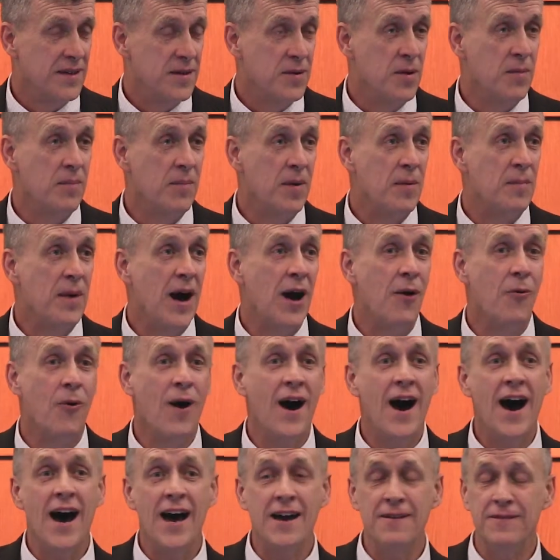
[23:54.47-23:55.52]
My
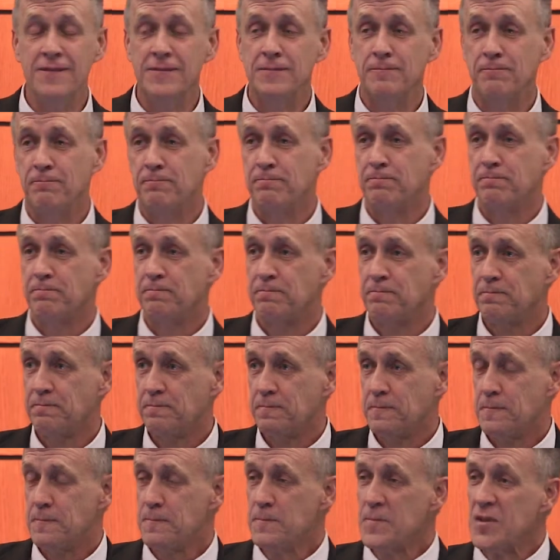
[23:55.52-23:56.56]
wife,
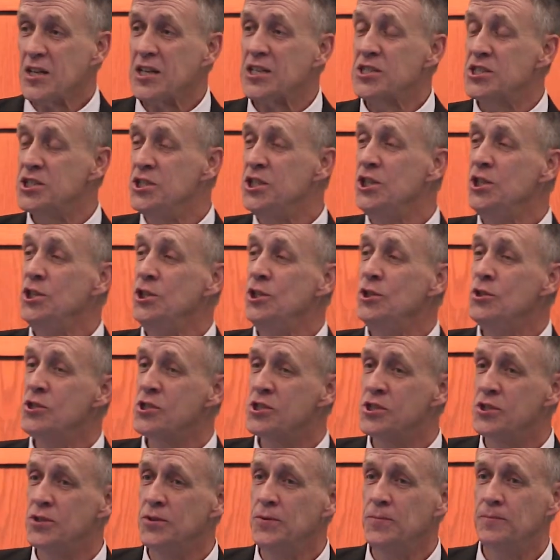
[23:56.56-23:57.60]
she
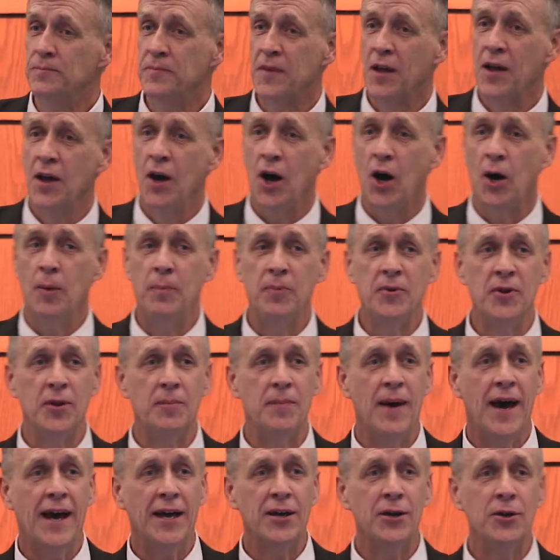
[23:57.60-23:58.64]
used to open the
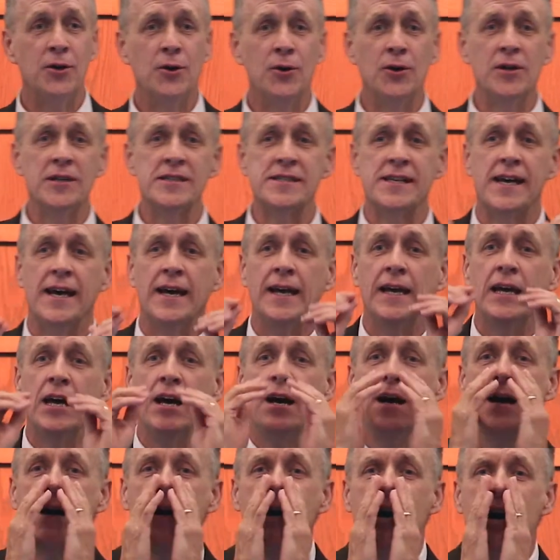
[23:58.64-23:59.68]
back door and say,
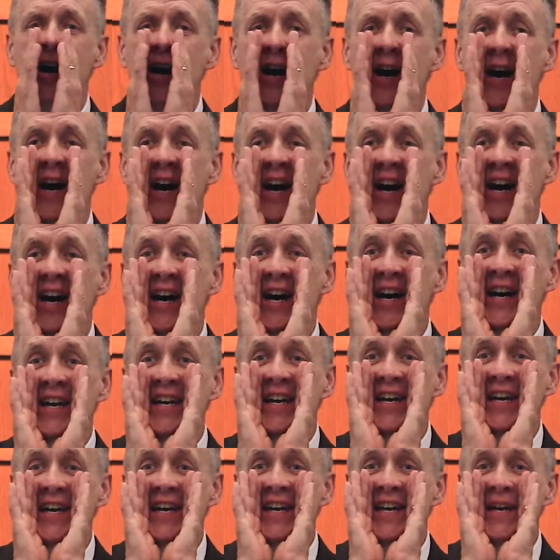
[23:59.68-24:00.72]

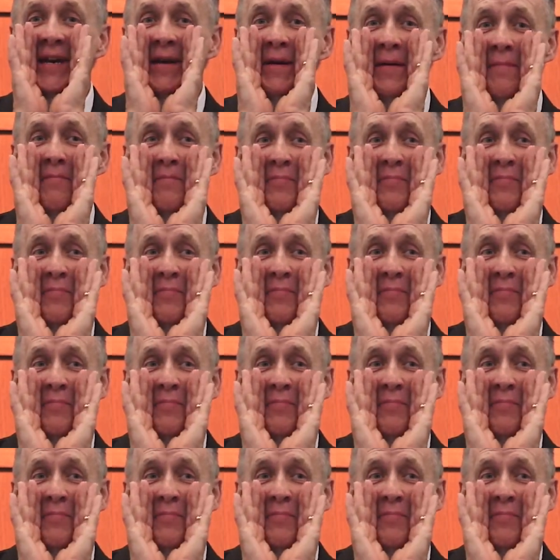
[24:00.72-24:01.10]
"Honey,